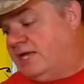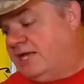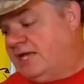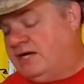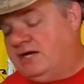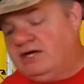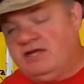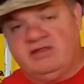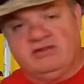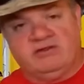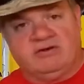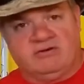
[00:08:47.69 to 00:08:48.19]
At
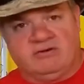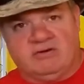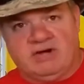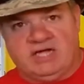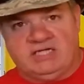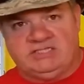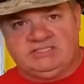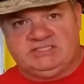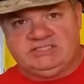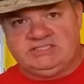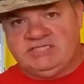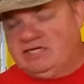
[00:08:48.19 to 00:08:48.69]
another
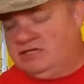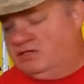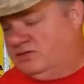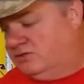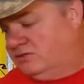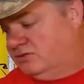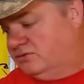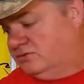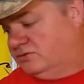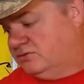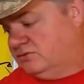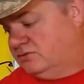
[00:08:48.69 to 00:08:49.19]
garage
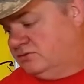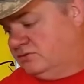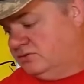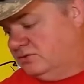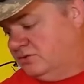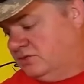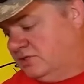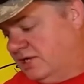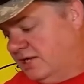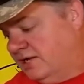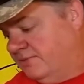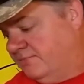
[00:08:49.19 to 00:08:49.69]
sale,
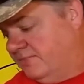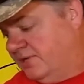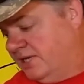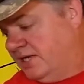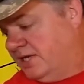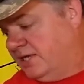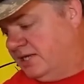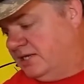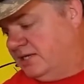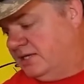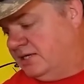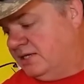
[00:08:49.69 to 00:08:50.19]
I
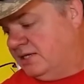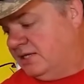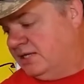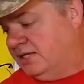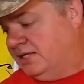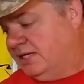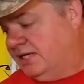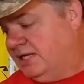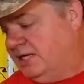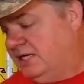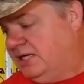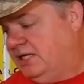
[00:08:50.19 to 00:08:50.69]
met a
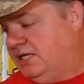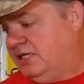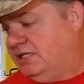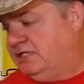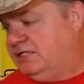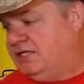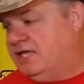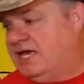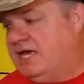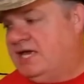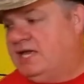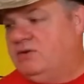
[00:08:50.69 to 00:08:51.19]
lady
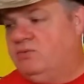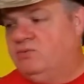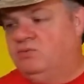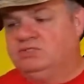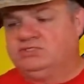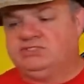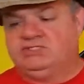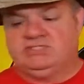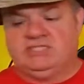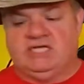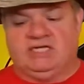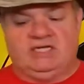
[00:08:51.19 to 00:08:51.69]
that
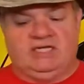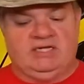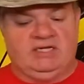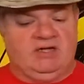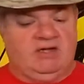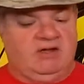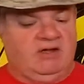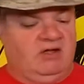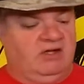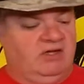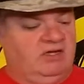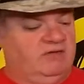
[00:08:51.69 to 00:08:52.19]
was
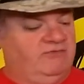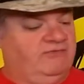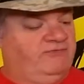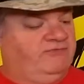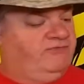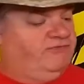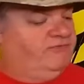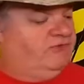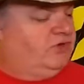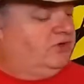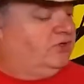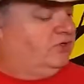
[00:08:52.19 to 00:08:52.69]
selling all
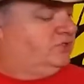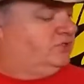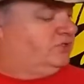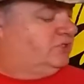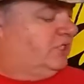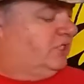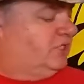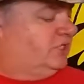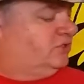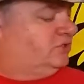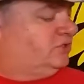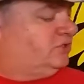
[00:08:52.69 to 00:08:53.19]
of her
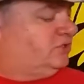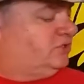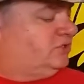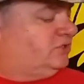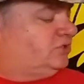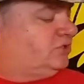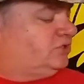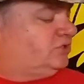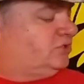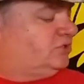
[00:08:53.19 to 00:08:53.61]
son's